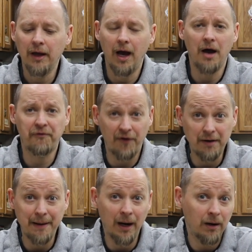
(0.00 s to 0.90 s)
Uh,
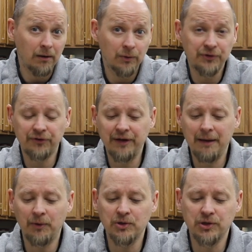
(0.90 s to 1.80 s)
Fred Bear was his
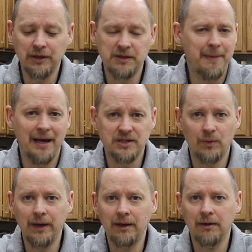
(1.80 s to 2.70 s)
name originally. He's passed
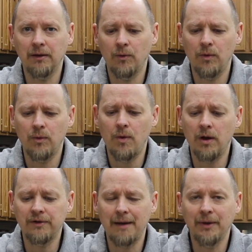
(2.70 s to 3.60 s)
away a
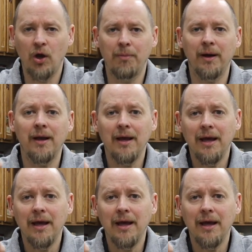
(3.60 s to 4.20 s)
long time ago, but